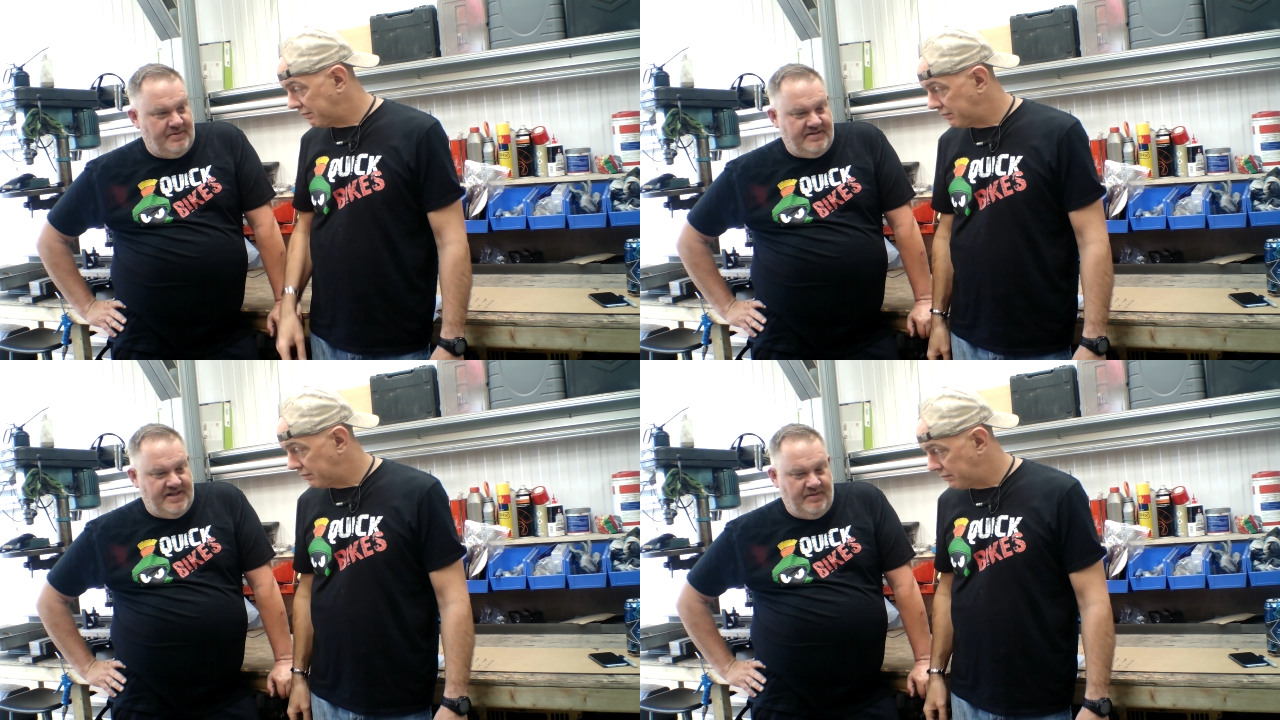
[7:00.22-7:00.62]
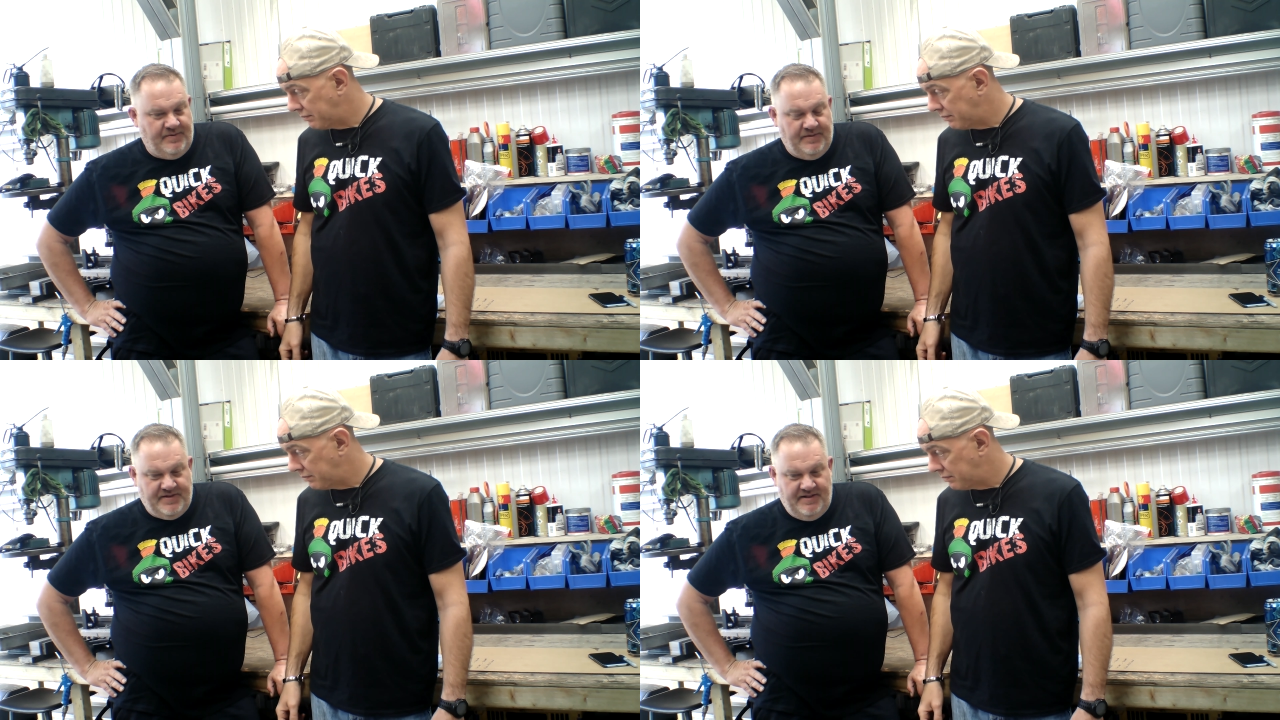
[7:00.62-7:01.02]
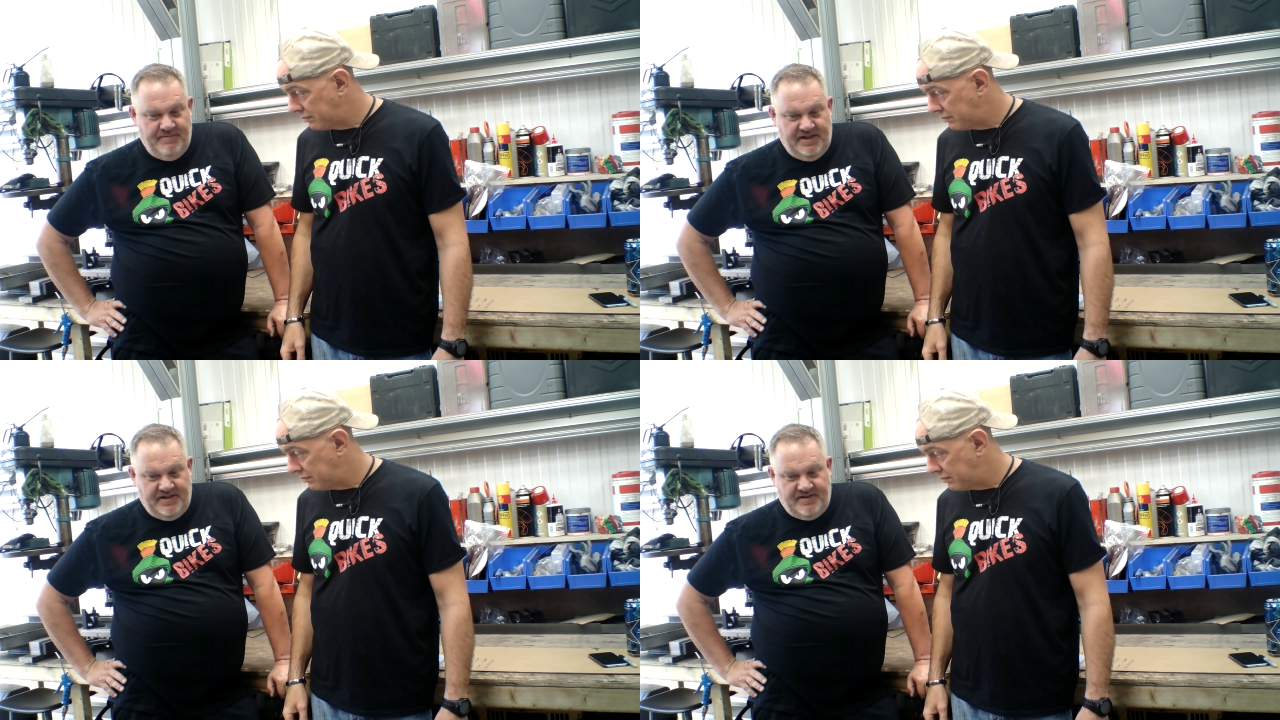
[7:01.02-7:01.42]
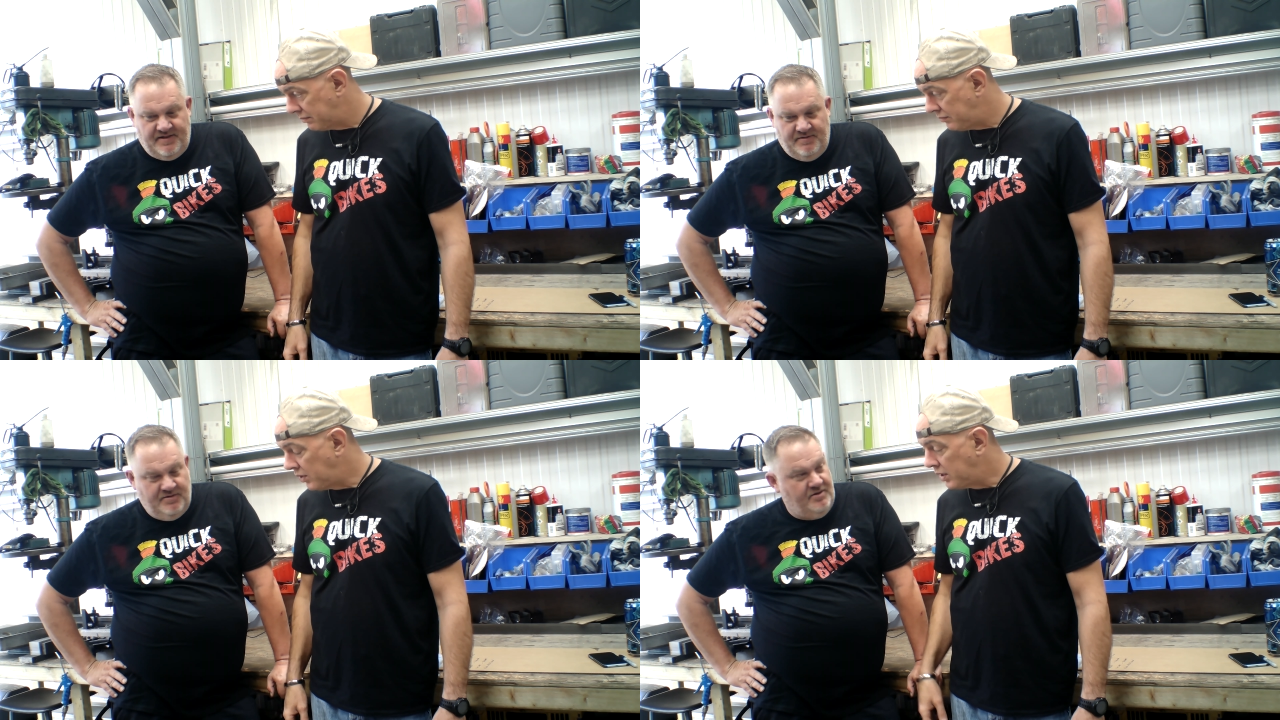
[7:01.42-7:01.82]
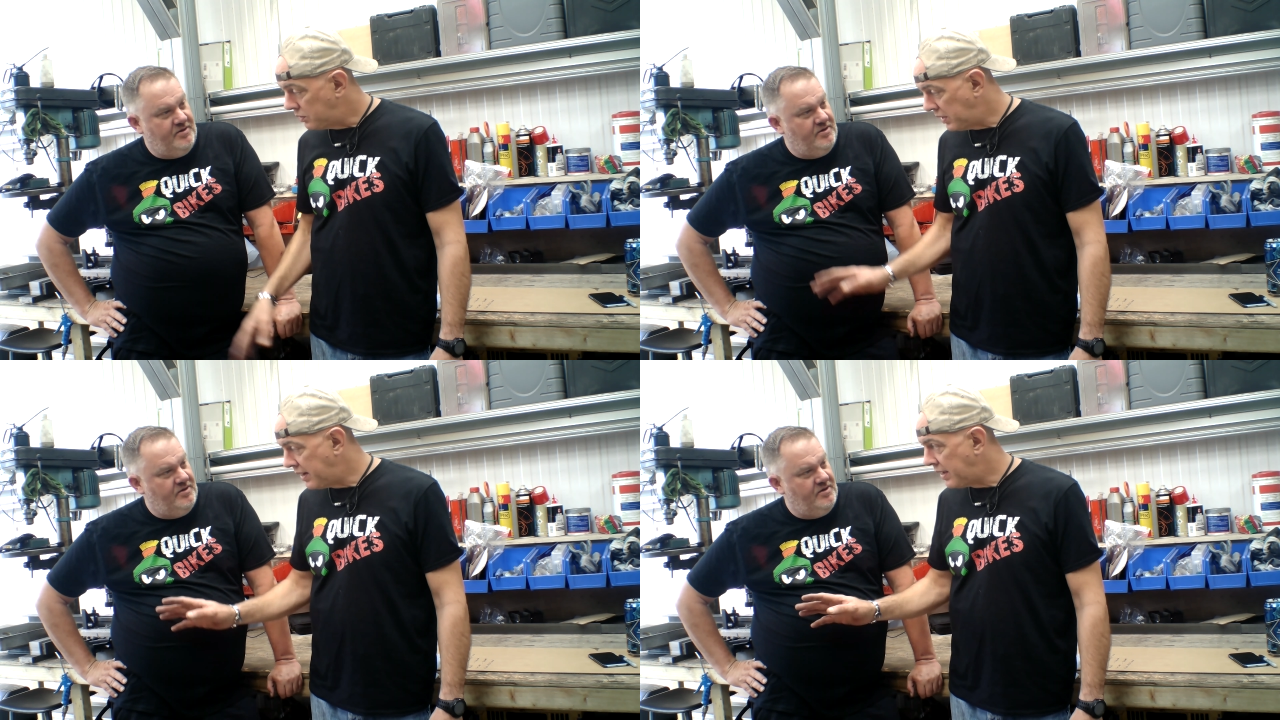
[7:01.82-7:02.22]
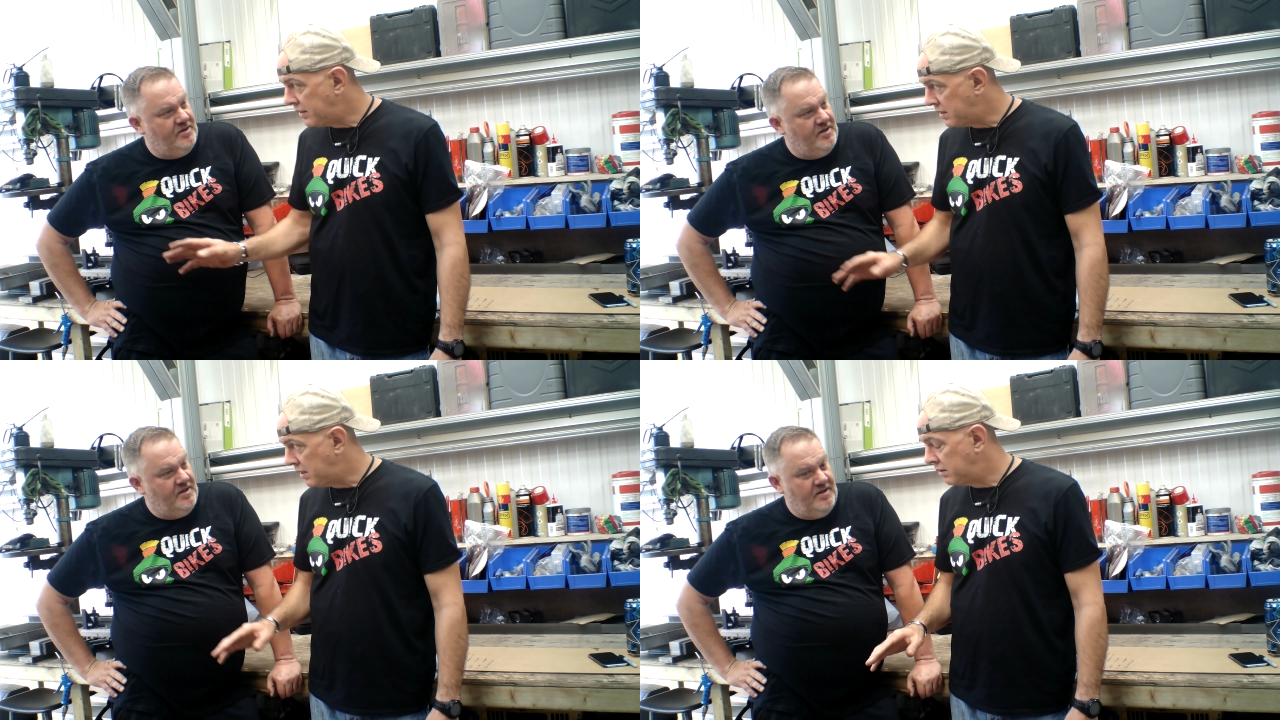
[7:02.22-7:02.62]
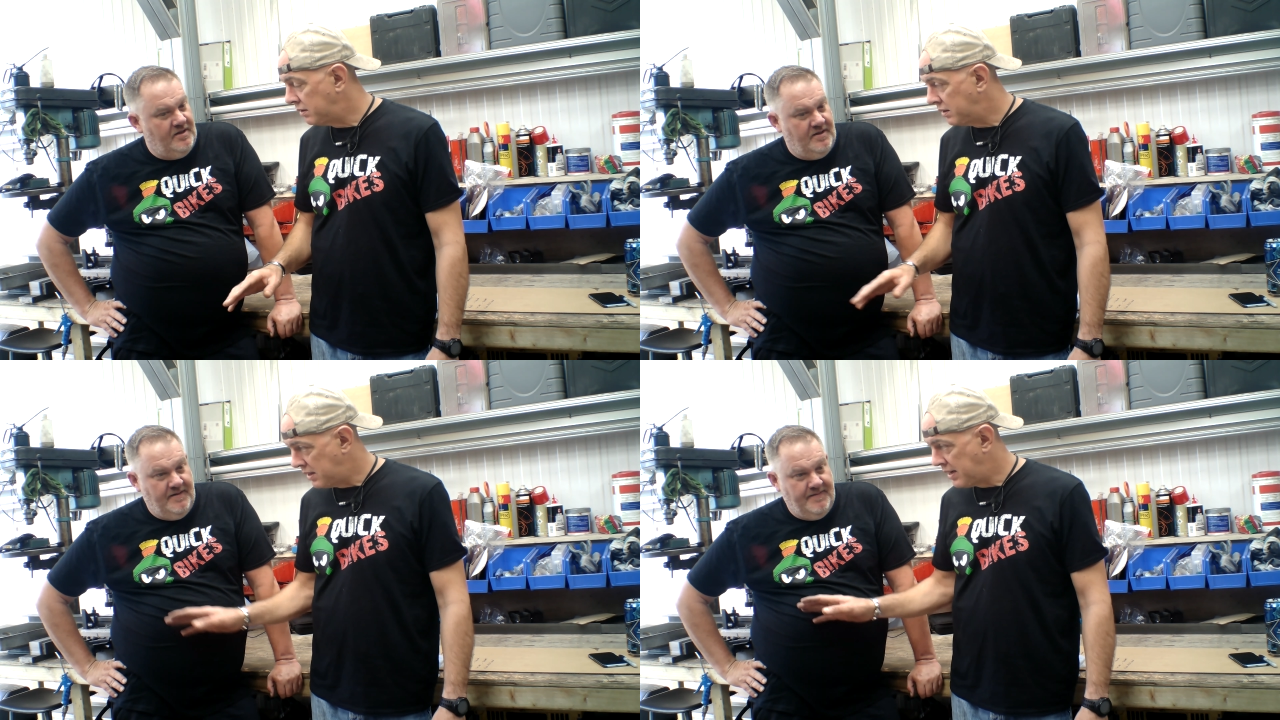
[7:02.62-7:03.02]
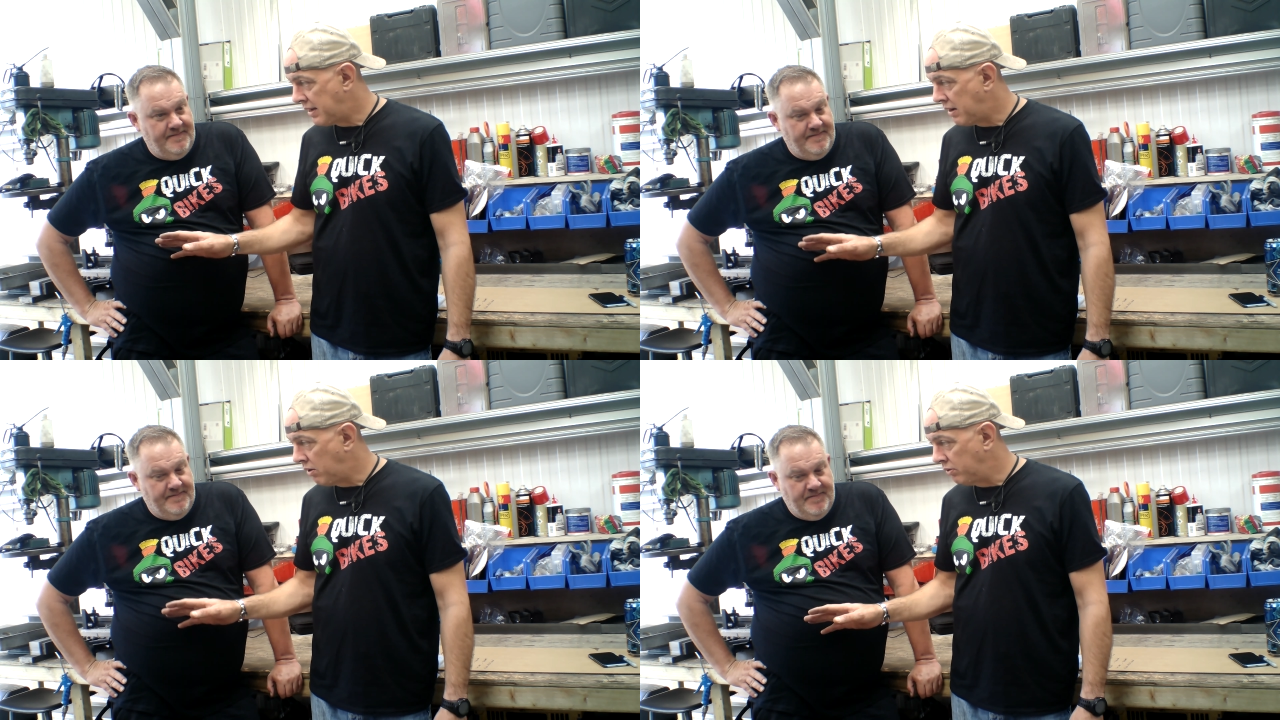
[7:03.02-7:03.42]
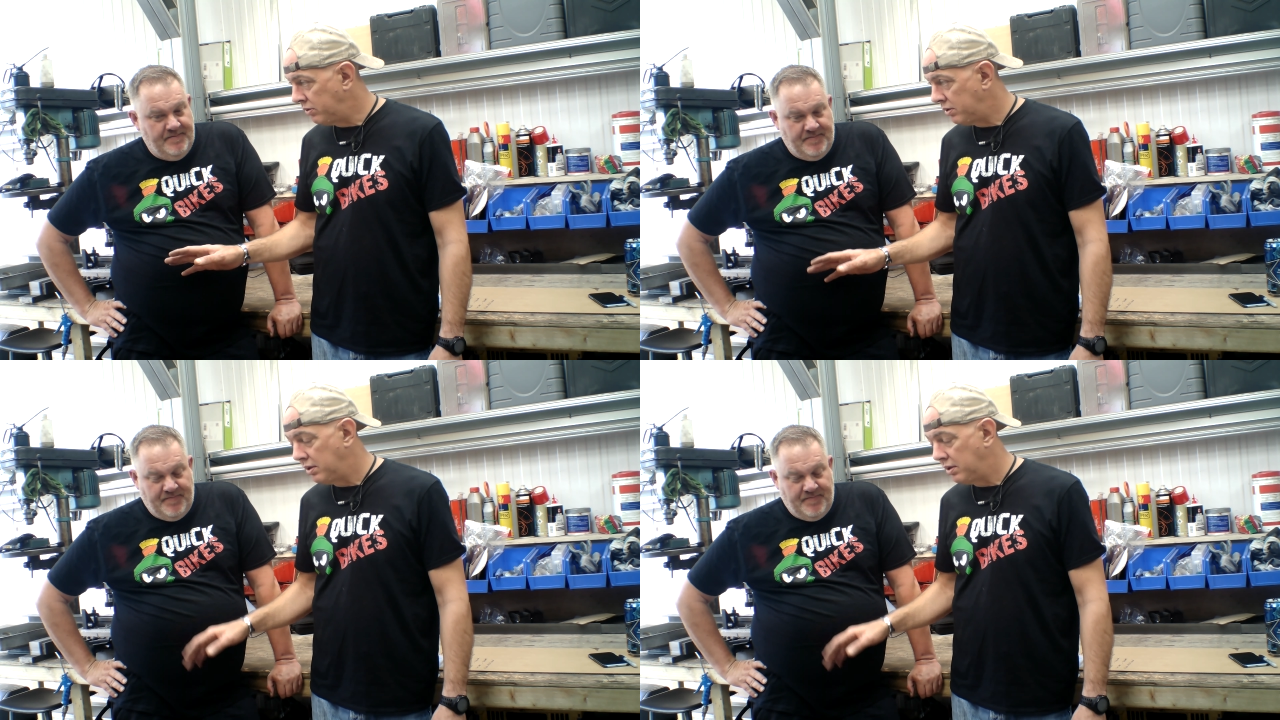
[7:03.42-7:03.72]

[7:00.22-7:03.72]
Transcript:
Speaker 1: about 10-15 minutes.
Speaker 2: Right, so we'll get that done, get that on.